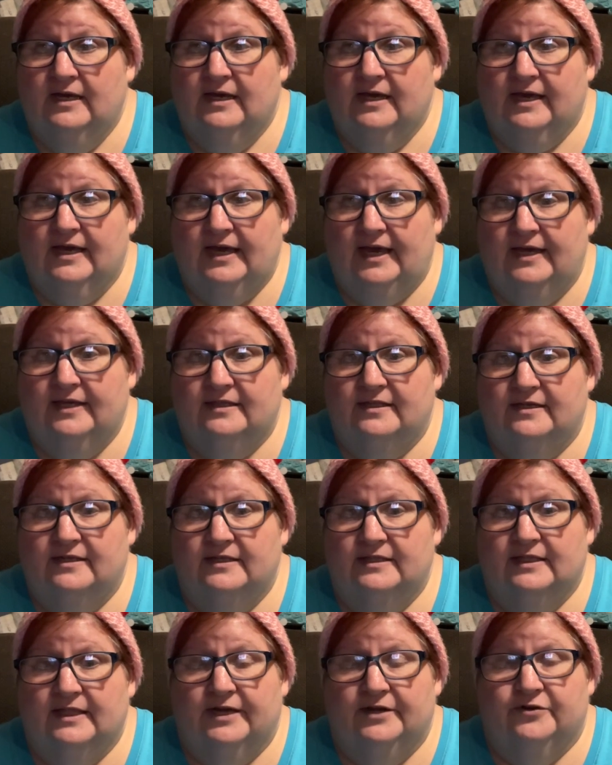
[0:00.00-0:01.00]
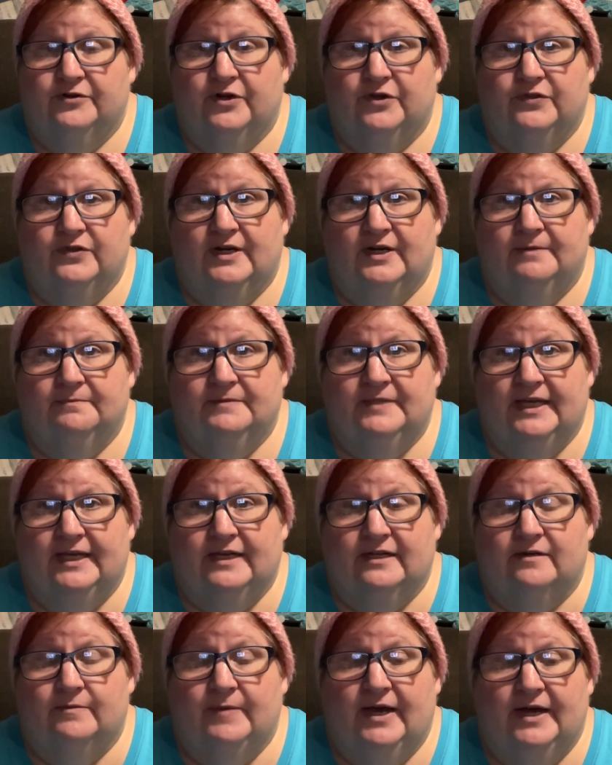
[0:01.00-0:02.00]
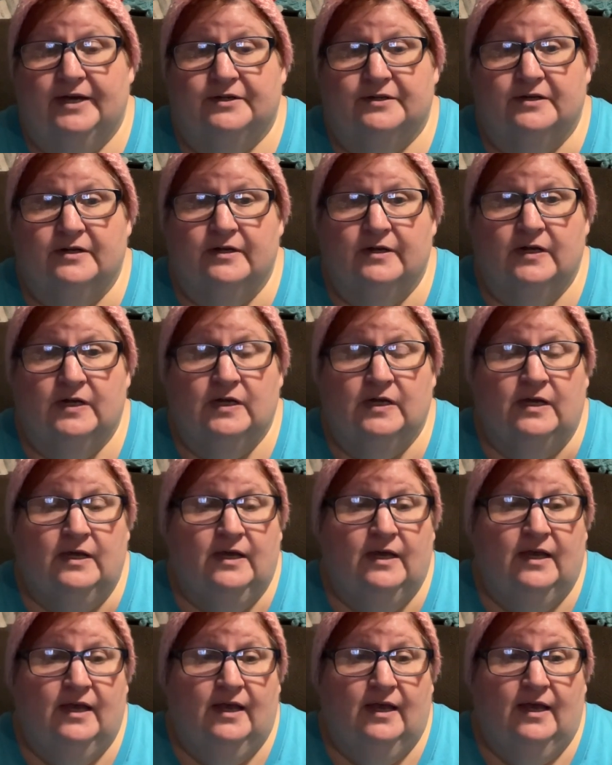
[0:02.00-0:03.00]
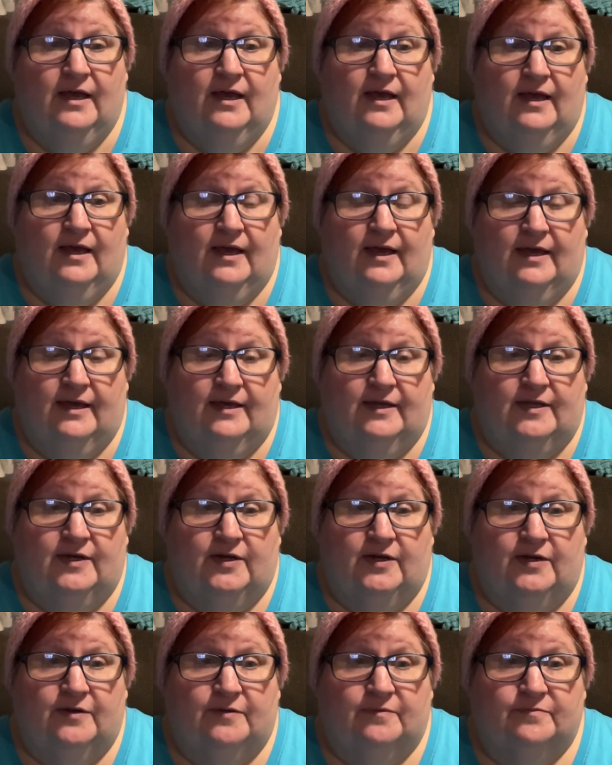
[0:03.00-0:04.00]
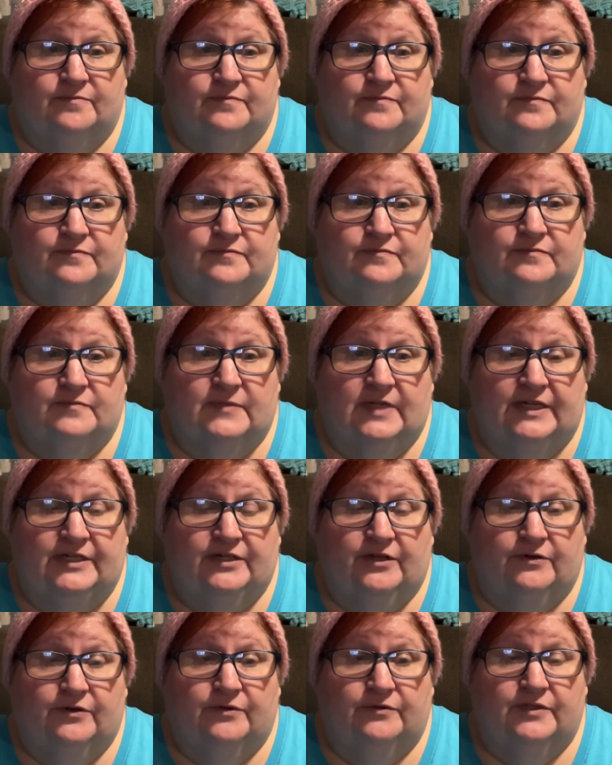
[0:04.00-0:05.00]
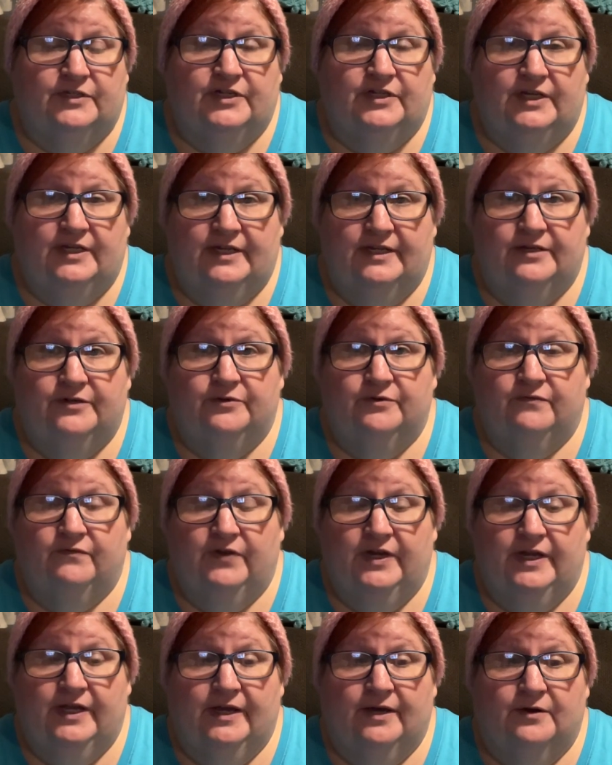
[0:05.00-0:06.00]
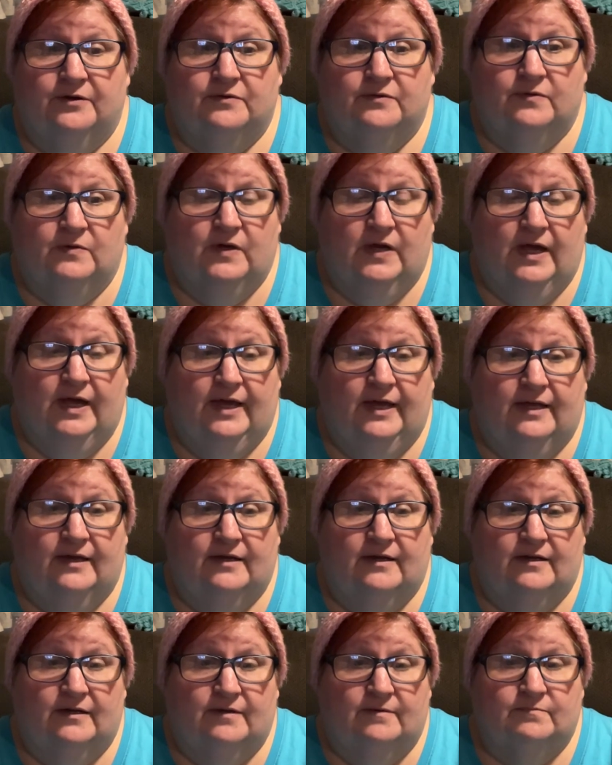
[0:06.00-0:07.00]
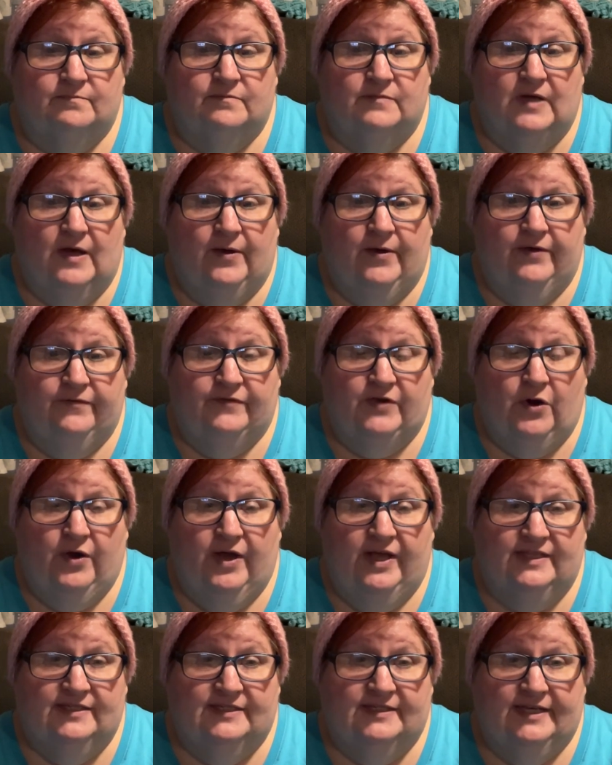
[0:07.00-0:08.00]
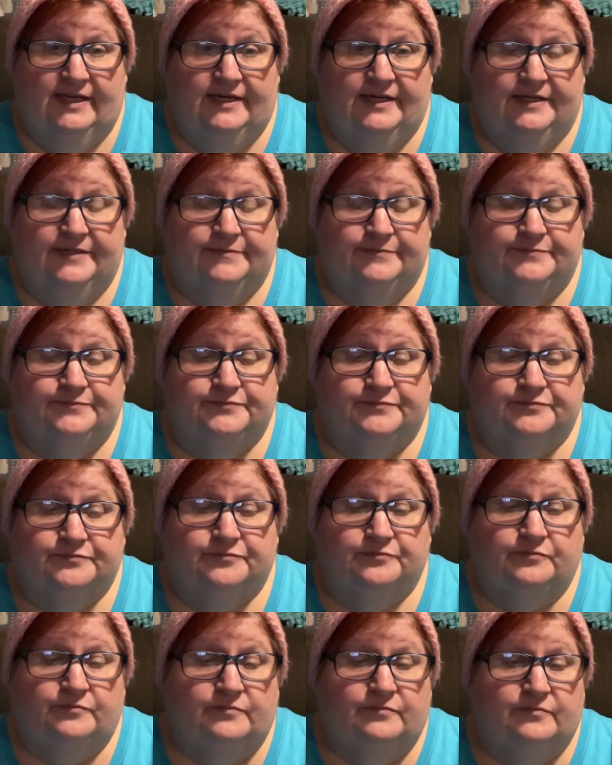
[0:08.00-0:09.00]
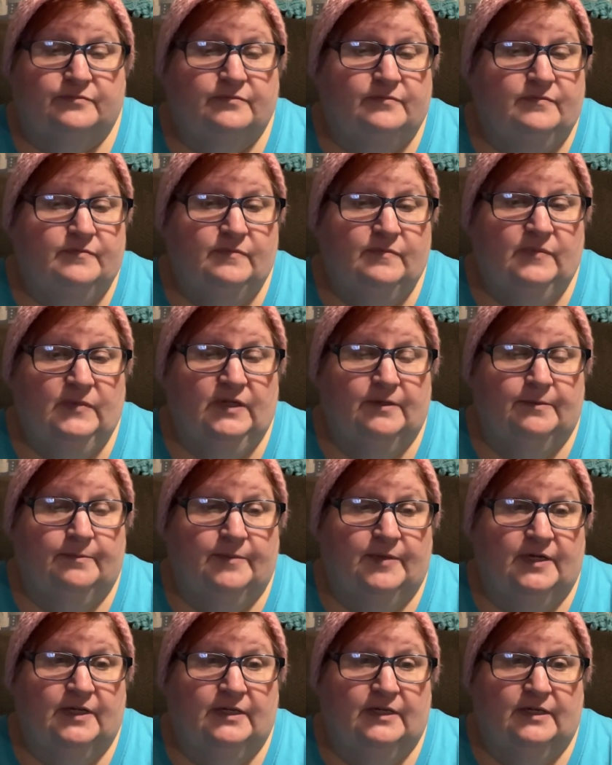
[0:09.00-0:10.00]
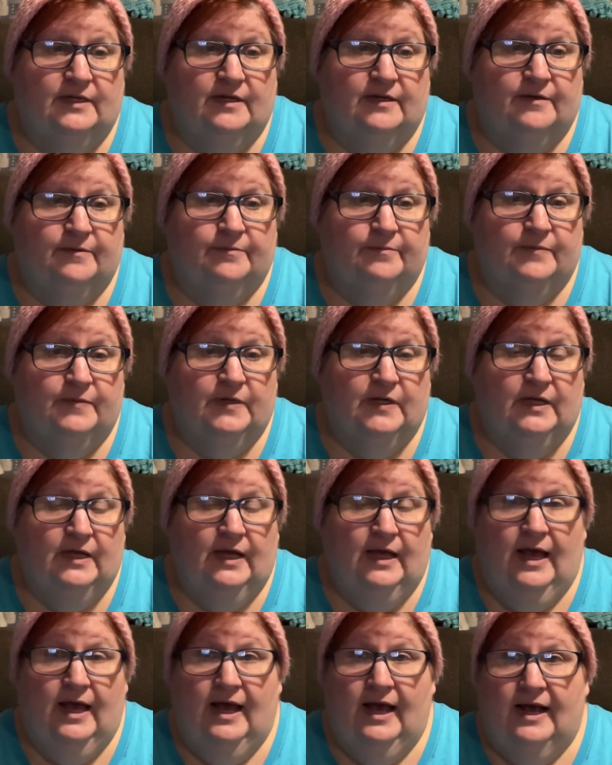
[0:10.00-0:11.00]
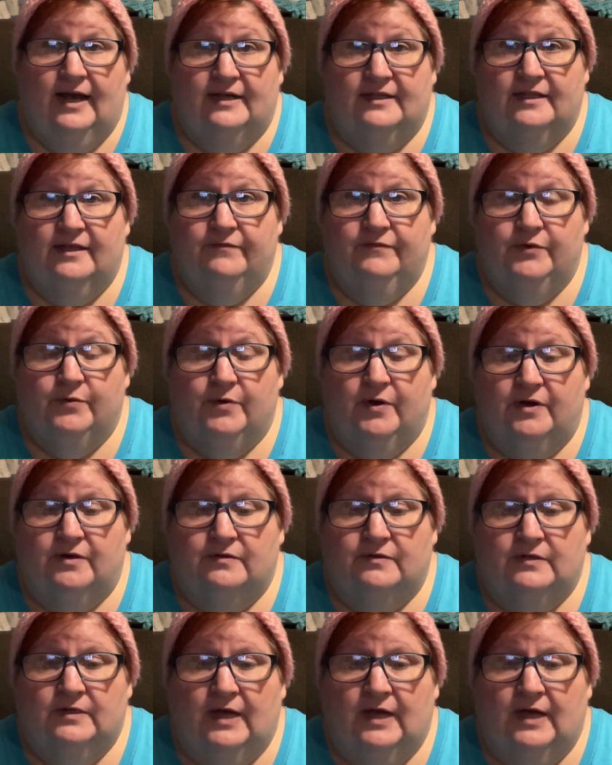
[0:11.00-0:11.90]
Kayla and let her know that I'm thinking about her. And let y'all know that she did do a video, and if y'all hadn't seen it. But I love you all.